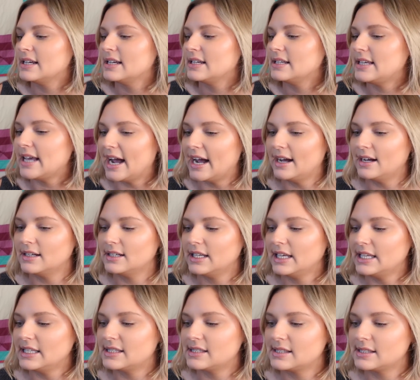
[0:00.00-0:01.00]
yeah,
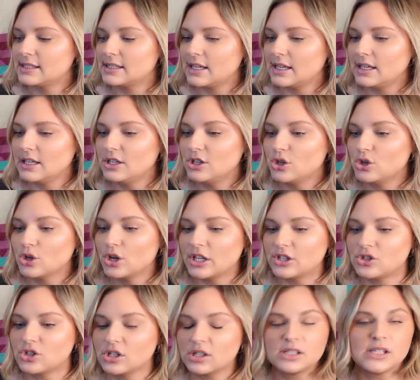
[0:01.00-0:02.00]
it's
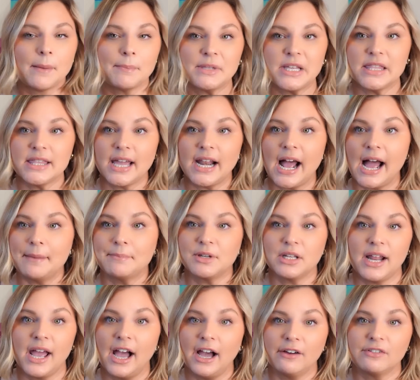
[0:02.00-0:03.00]
just something that I'm
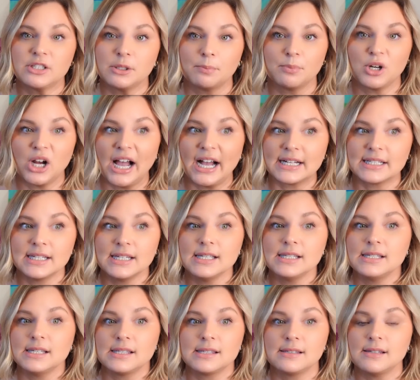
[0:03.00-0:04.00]
gonna have to
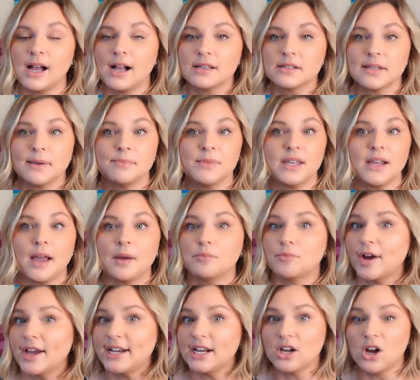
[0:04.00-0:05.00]
practice. It's not something I'm
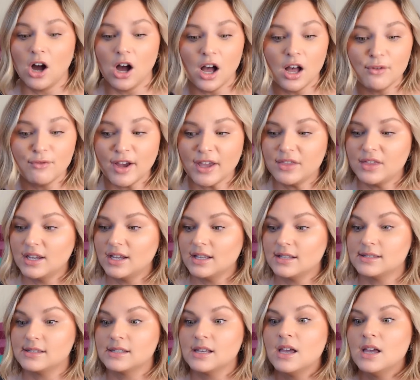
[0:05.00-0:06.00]
writing off. I think
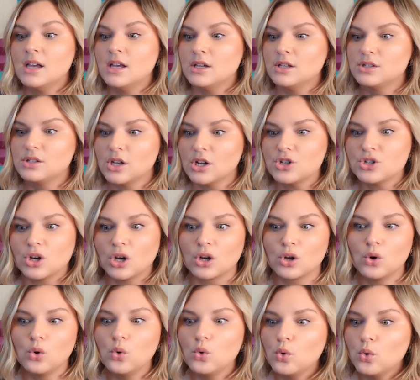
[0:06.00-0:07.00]
it's such a
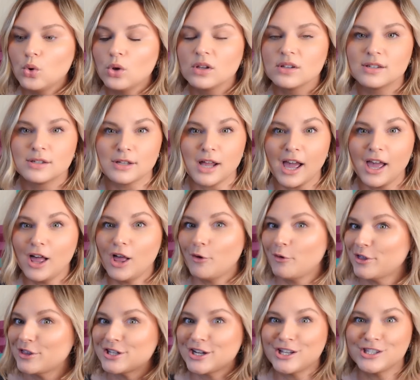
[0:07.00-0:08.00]
cool style
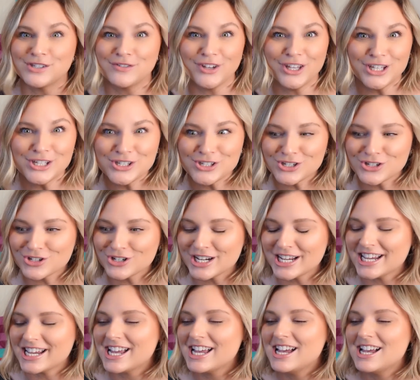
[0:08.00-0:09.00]
with tons of
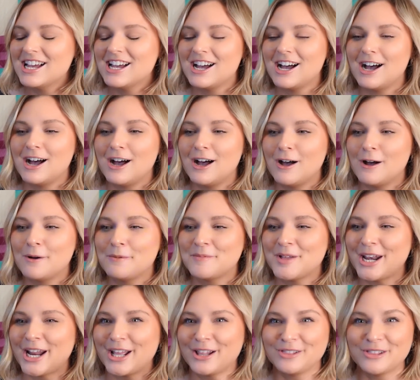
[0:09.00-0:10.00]
history,
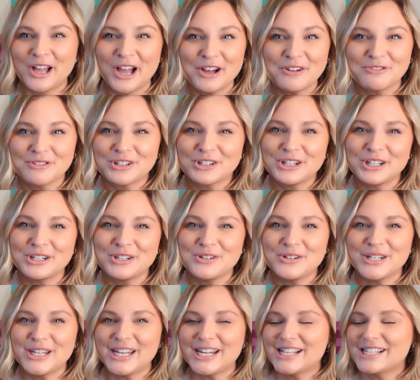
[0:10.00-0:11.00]
and I love learning new
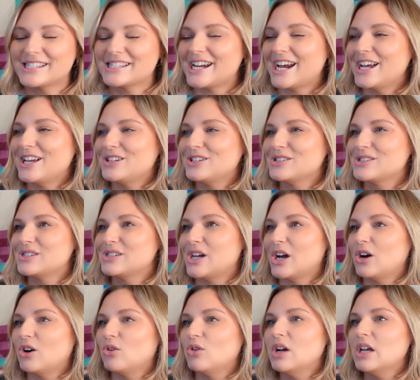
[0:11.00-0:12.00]
knitting styles.
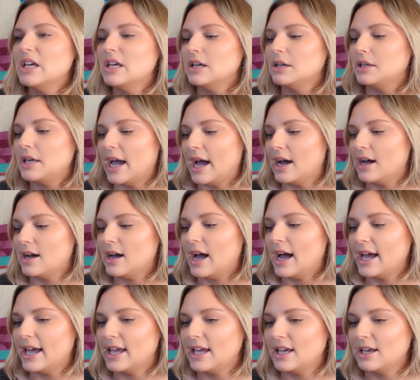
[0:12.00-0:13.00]
So yeah,
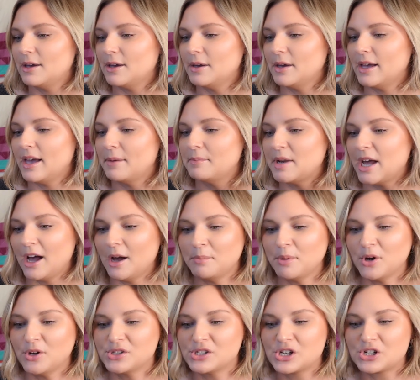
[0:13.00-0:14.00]
I am not
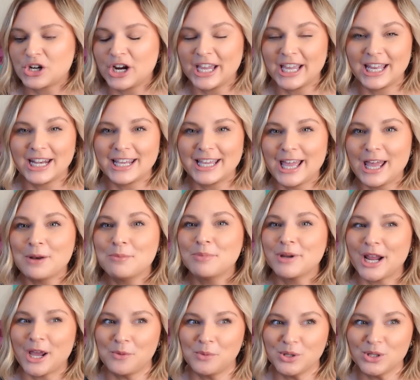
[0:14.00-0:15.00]
opposed to trying it again, but
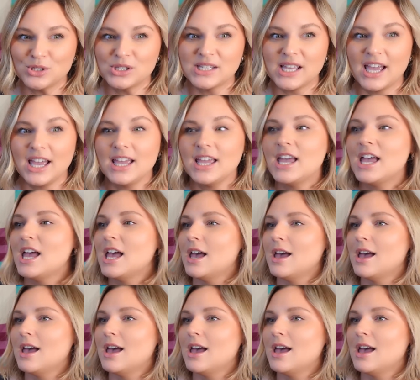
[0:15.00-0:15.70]
I will say,